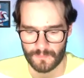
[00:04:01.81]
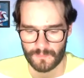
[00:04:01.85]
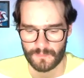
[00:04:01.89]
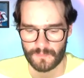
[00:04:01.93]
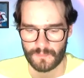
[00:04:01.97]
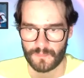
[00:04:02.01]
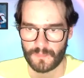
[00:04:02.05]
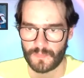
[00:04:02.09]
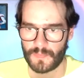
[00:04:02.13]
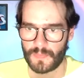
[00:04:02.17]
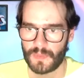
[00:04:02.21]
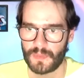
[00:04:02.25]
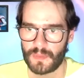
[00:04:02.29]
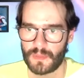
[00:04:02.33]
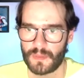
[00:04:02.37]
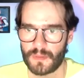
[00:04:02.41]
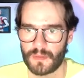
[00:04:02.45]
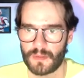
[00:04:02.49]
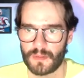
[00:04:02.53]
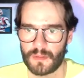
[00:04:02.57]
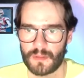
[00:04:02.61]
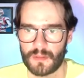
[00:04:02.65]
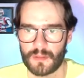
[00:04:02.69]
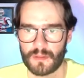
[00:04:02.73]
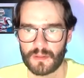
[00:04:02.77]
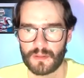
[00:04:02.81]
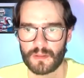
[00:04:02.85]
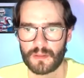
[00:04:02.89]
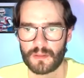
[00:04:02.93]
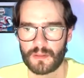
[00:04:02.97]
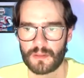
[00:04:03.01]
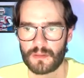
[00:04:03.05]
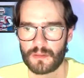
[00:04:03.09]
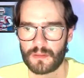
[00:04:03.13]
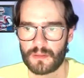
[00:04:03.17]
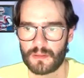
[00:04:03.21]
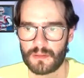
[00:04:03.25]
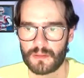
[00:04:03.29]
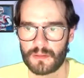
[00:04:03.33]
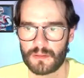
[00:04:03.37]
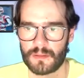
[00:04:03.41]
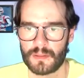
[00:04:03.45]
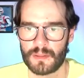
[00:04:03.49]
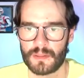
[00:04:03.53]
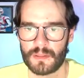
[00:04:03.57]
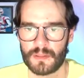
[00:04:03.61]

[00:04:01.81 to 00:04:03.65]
(silence)